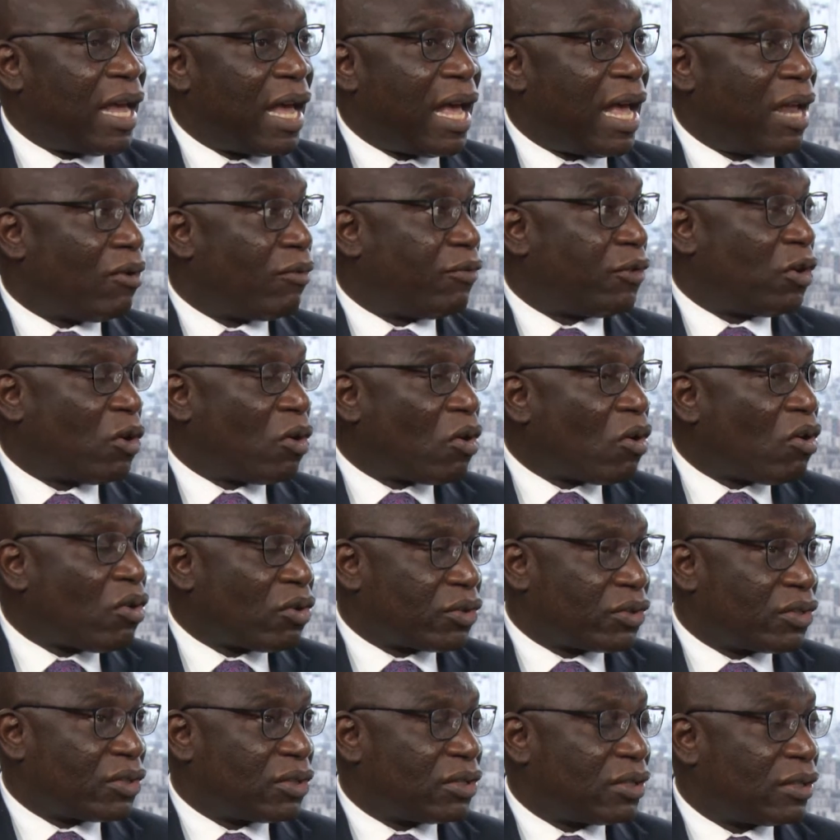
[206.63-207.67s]
and of
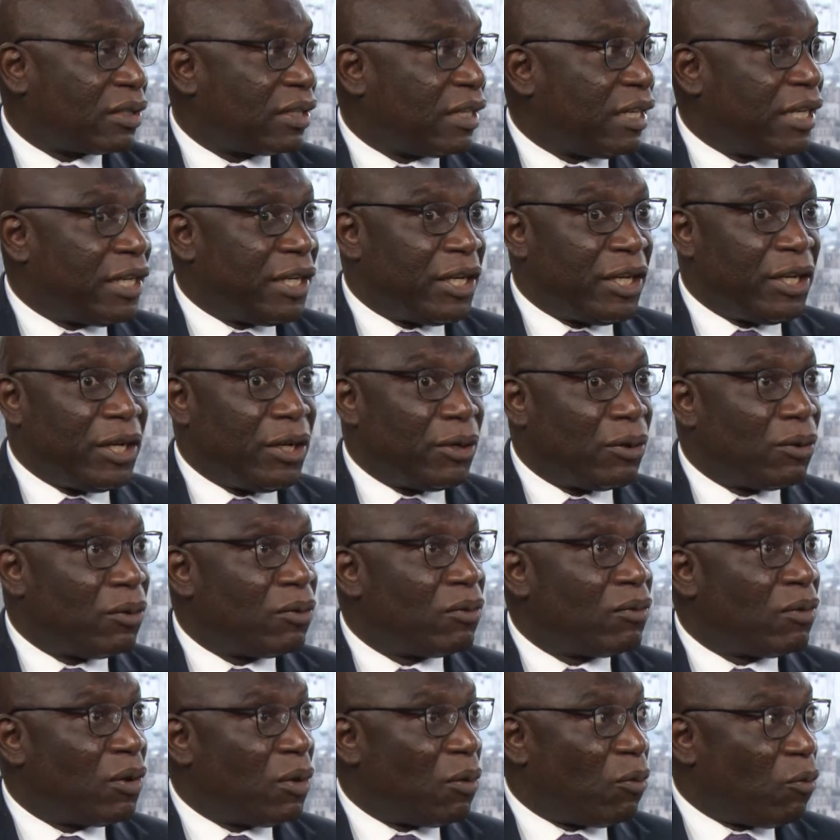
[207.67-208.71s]
course,
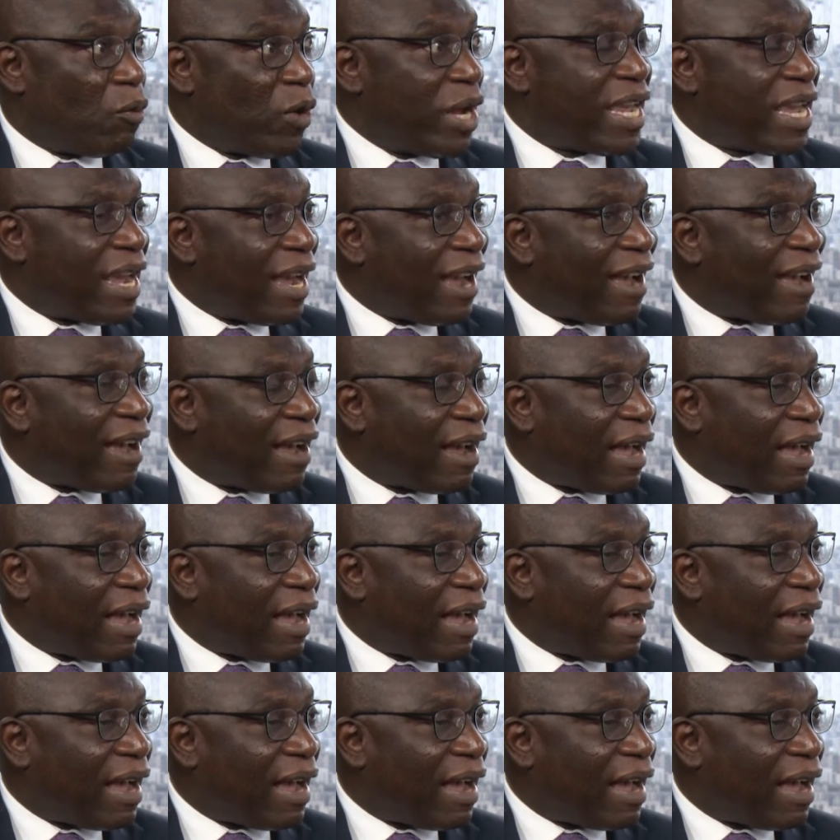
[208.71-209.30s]
we,